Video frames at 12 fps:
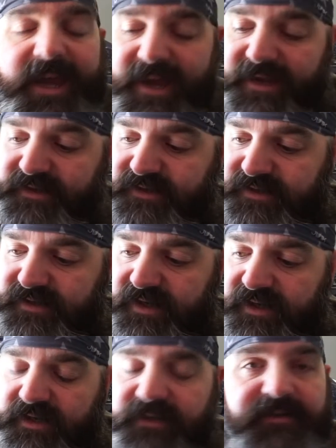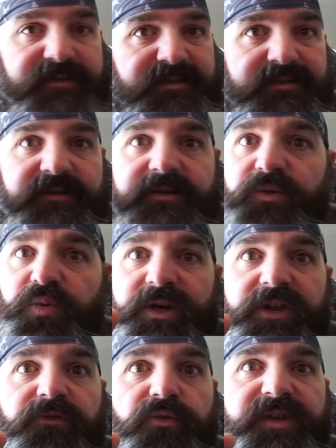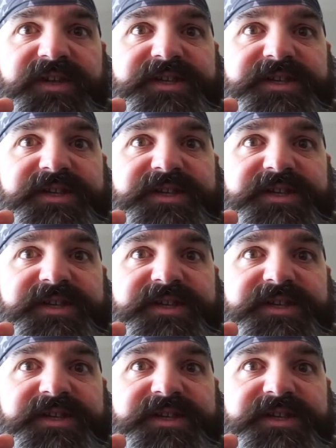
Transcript: and we'll get through this